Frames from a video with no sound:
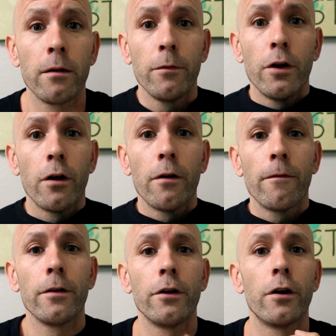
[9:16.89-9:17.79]

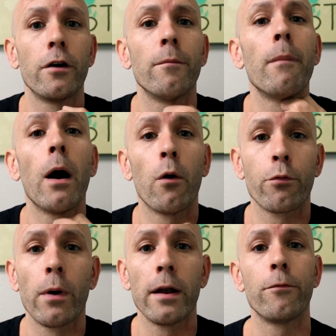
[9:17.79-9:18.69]
your mouth,
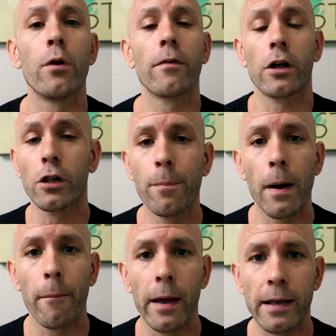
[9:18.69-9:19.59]
right? If you have a
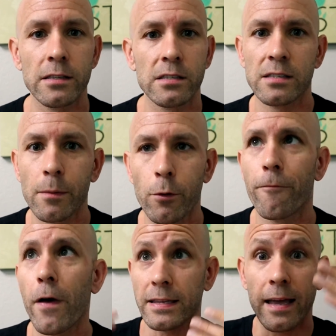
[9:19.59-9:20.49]
clip-on mic, it's a similar
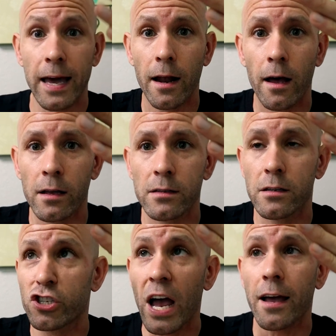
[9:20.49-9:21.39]
effect. I got a
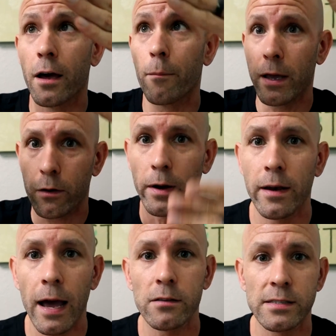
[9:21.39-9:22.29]
shotgun mic right
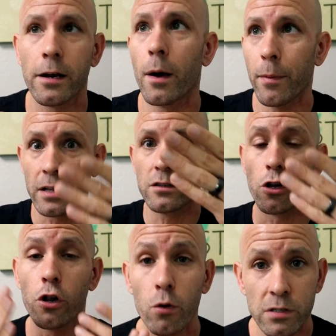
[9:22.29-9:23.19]
now set up, and it's
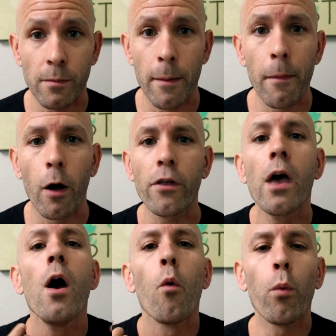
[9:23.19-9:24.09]
close to my mouth.
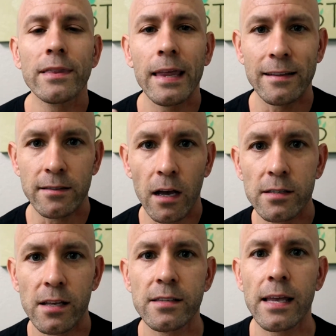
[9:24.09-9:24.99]
What that
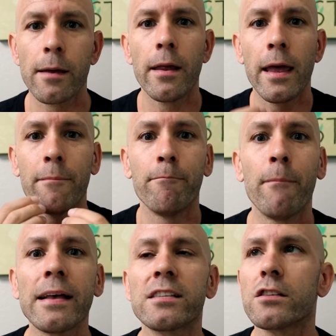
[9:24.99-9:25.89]
does is it
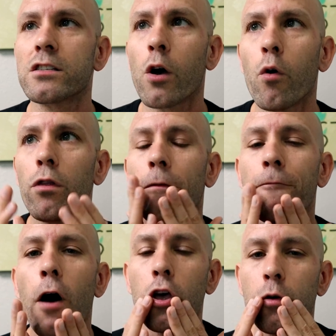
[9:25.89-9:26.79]
makes it so the
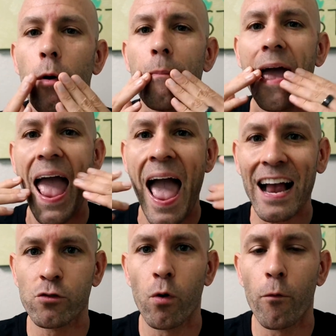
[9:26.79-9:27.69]
volume of my
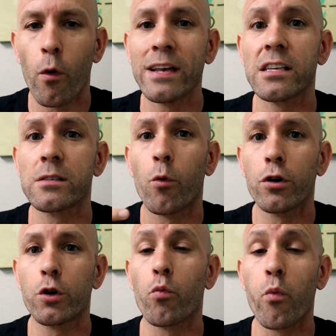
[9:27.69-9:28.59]
actual voice is more
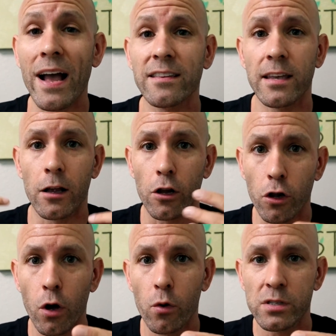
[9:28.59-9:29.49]
direct and
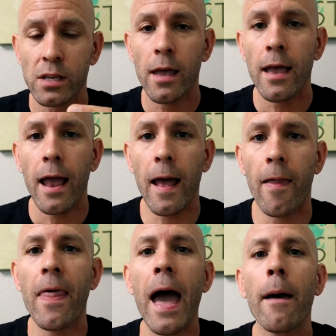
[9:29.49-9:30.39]
close,
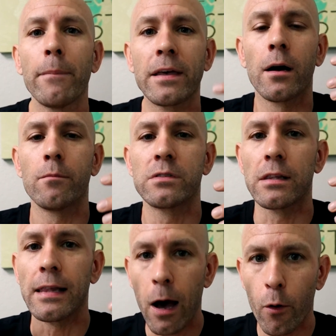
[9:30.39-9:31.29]
and that becomes
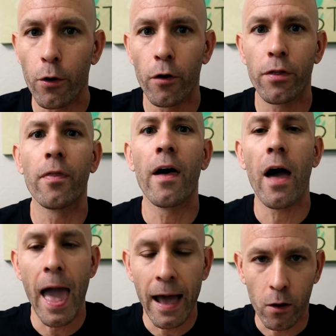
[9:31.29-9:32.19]
louder than the
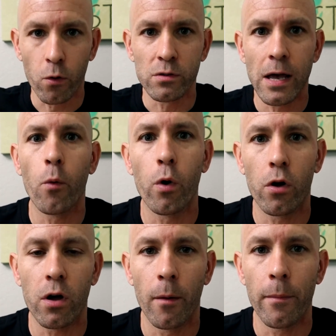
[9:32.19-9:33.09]
echoes that will
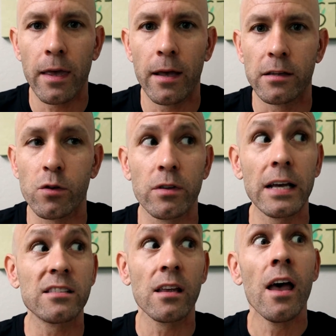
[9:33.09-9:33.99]
come in. So
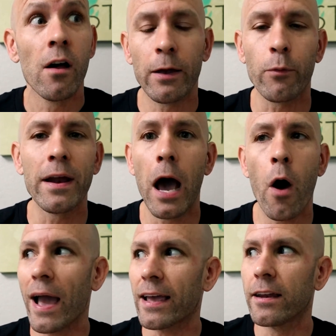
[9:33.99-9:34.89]
yes, like right now
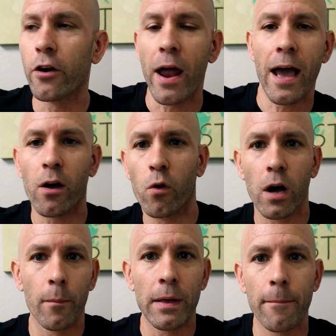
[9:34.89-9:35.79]
I can hear echo
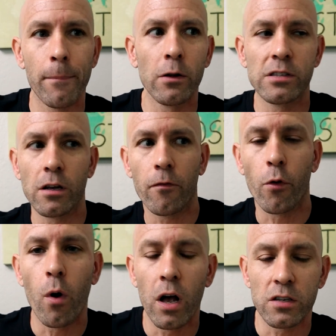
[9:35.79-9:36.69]
coming and bouncing off the
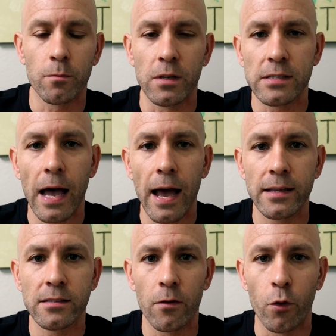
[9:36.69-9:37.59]
walls from the
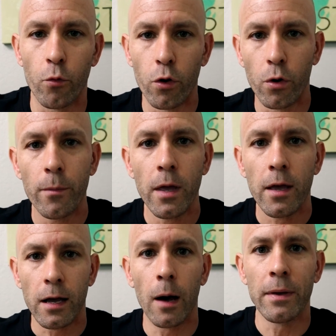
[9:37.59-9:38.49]
sides of the room
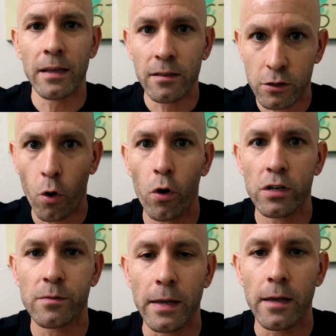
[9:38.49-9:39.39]
coming
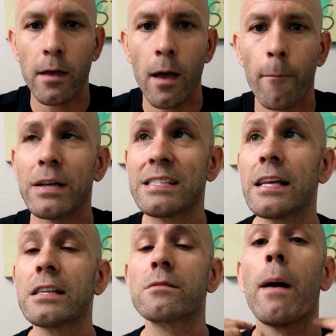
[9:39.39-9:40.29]
towards me, but
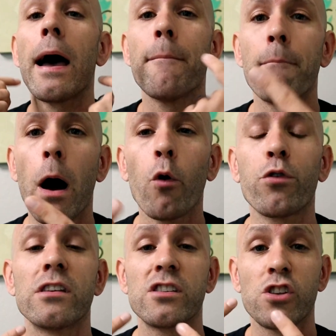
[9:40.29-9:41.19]
since my
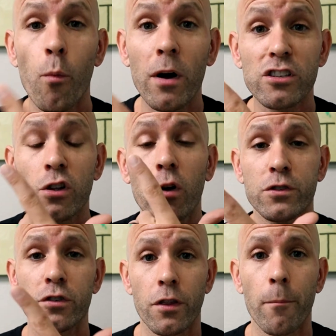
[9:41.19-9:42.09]
mouth is so much
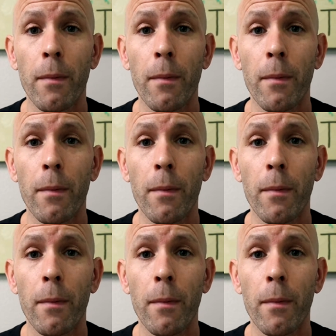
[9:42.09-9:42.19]
closer to the